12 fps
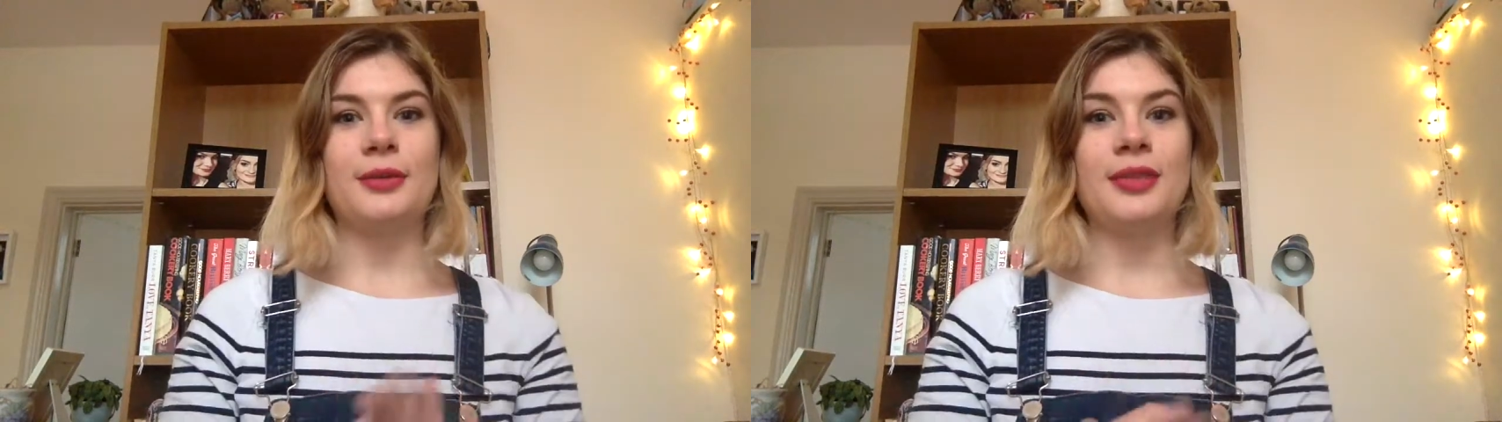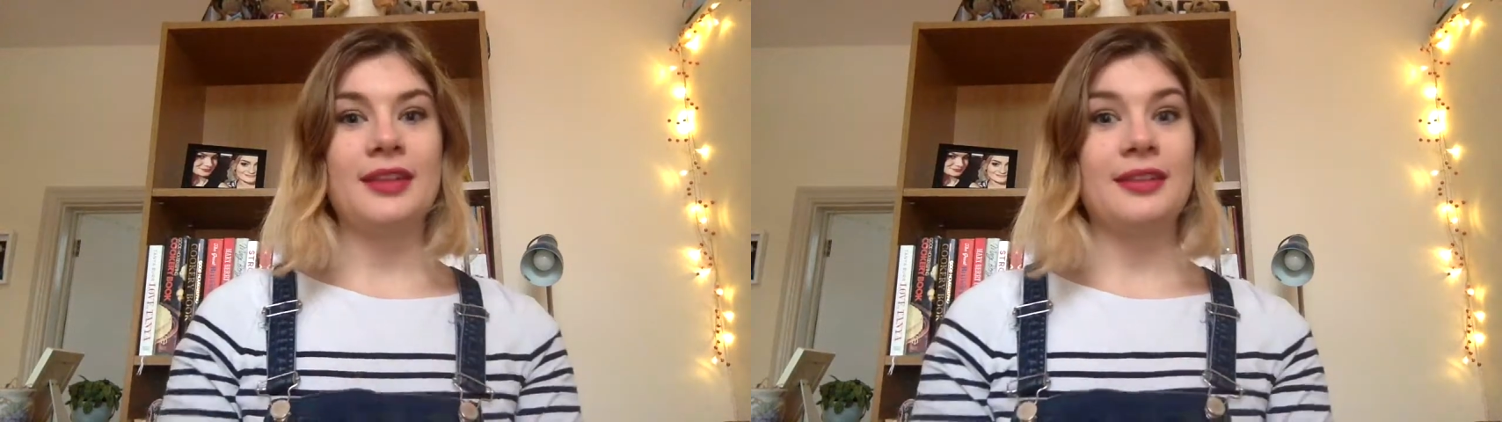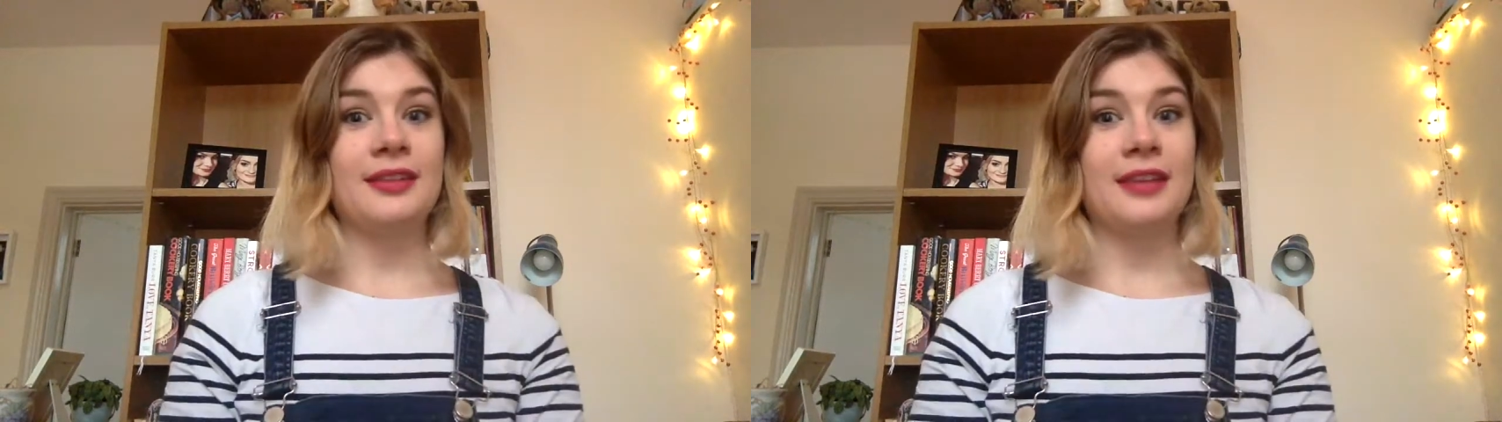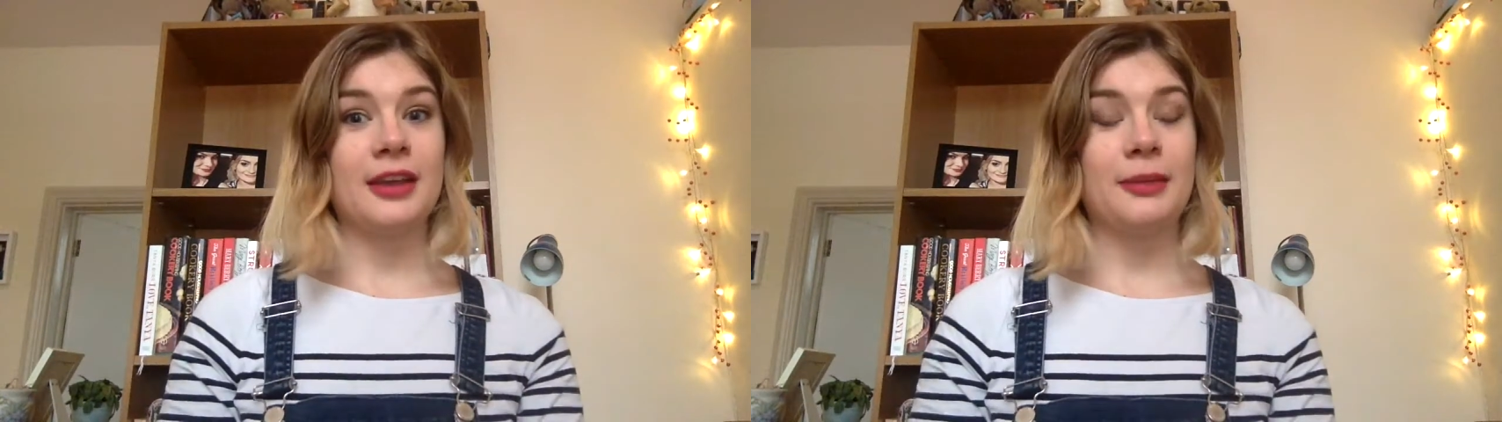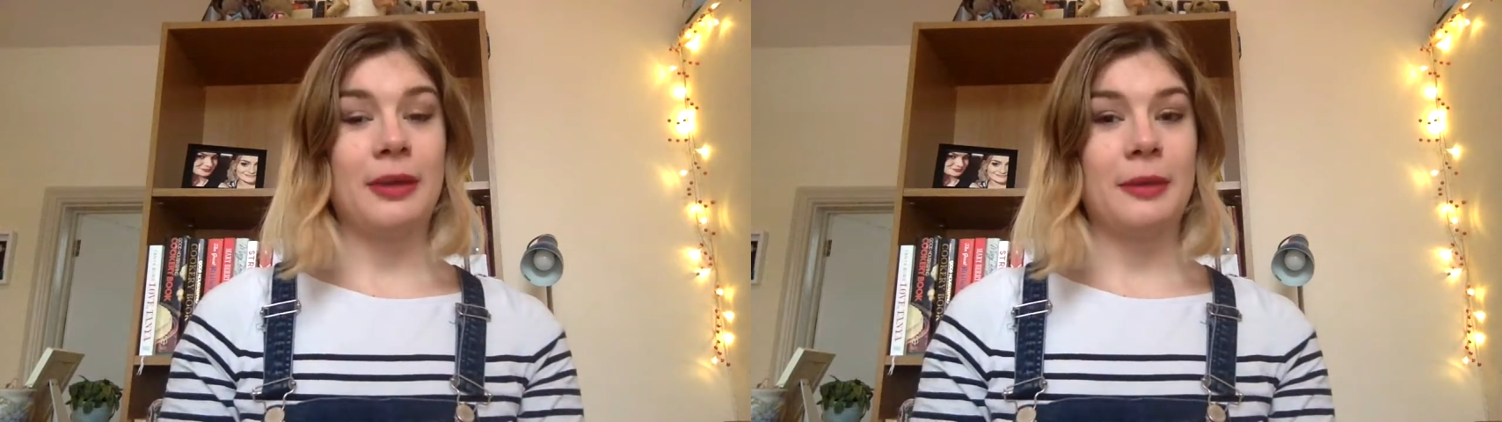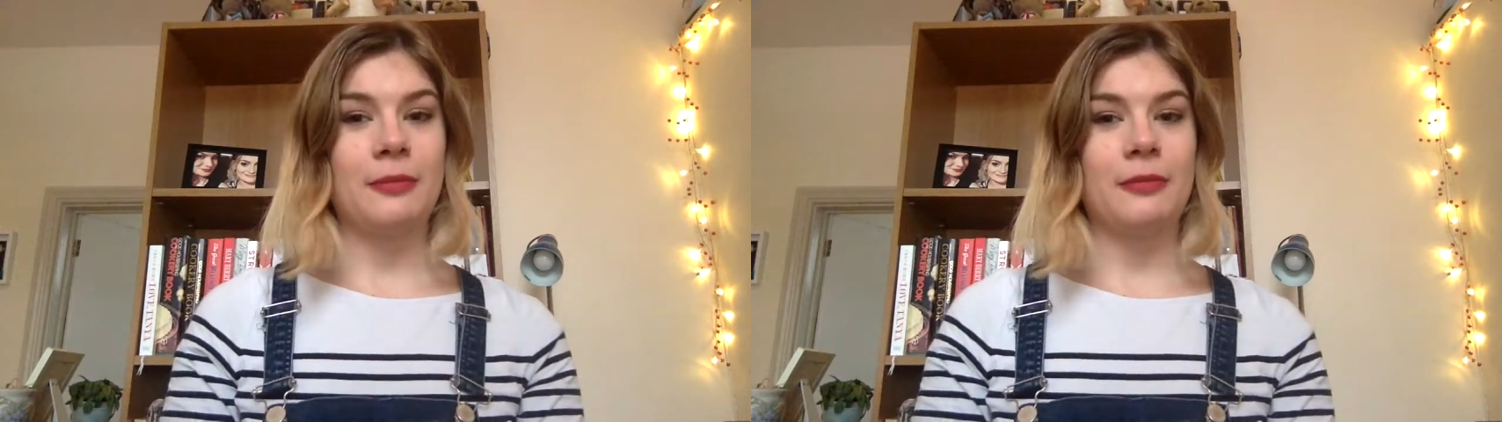this is going to
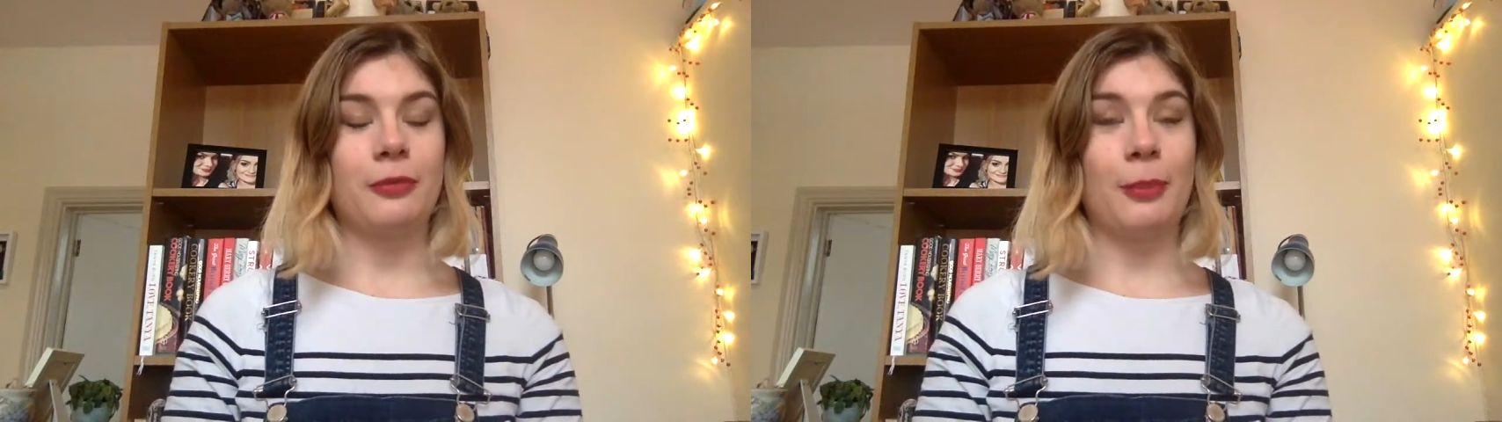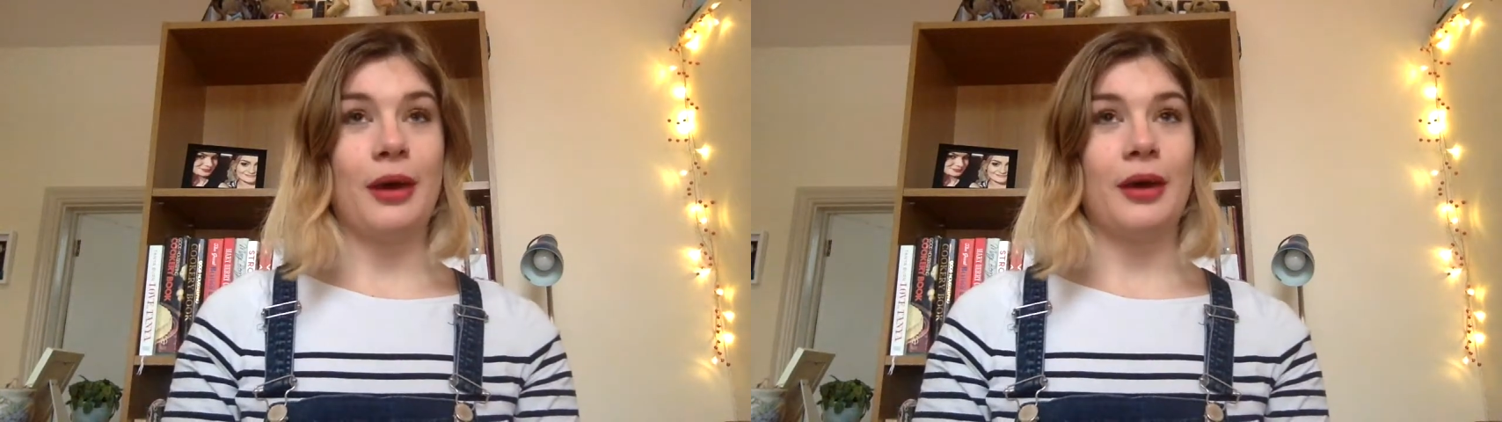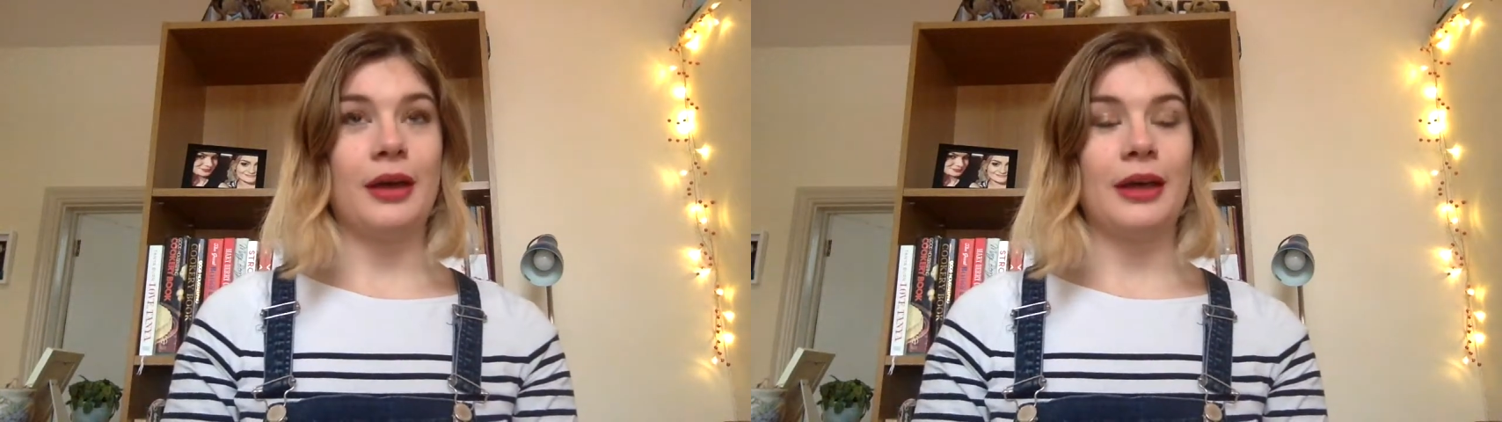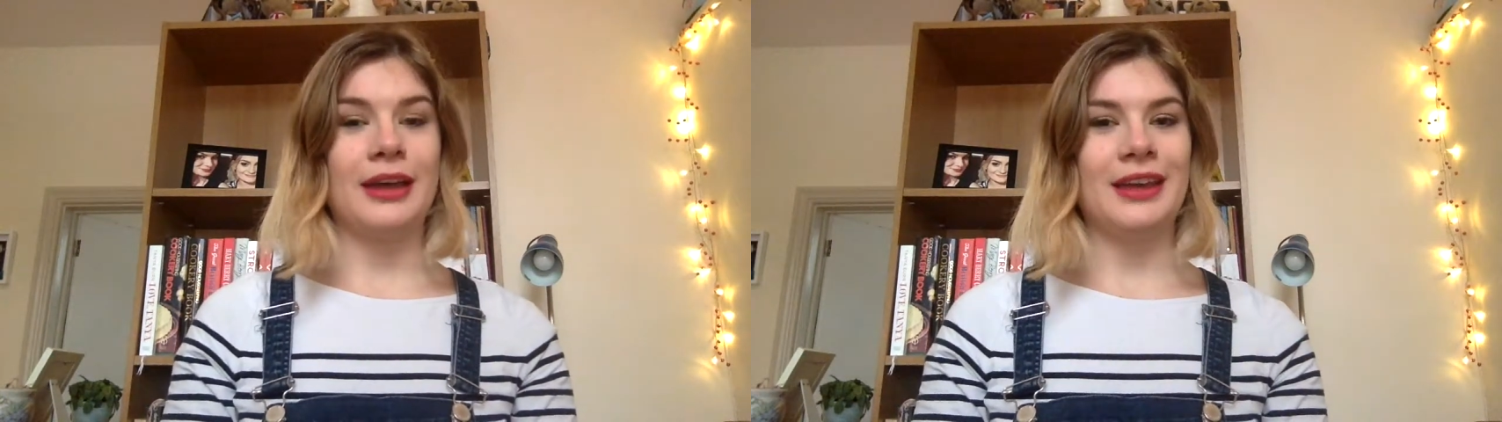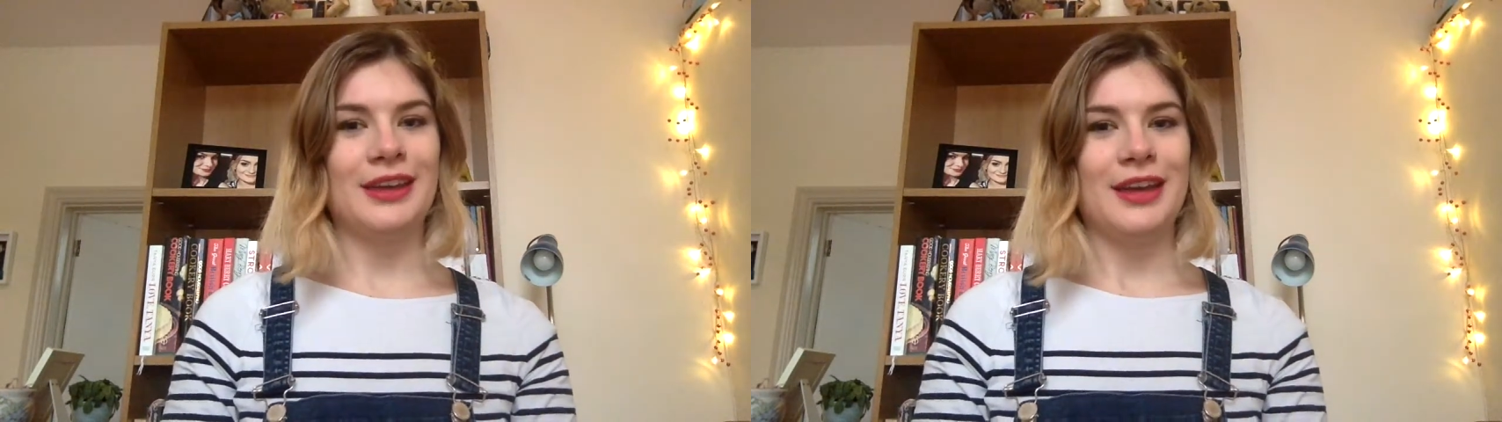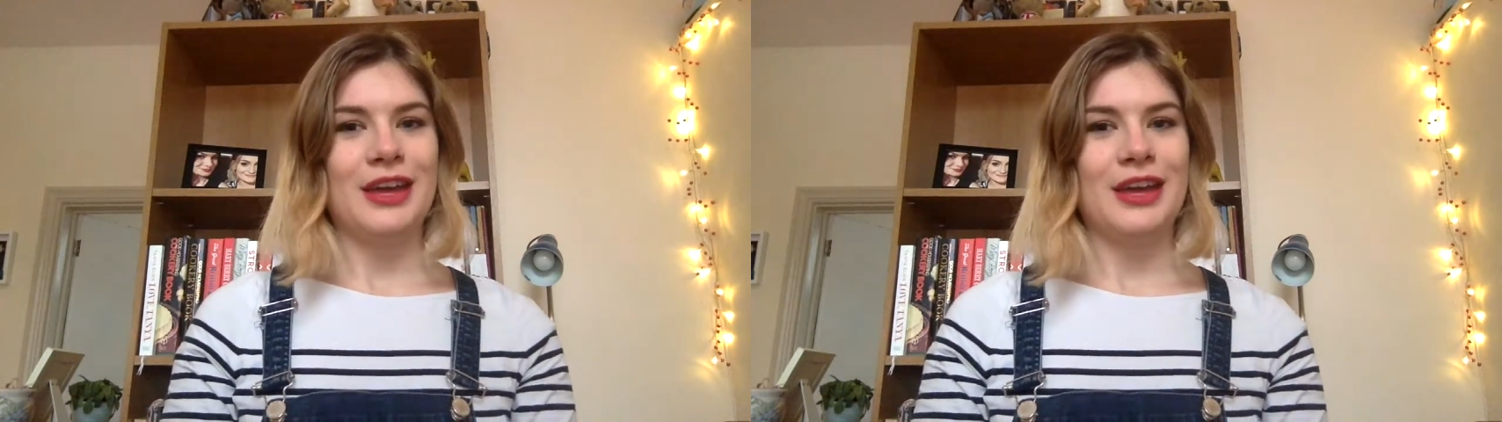be my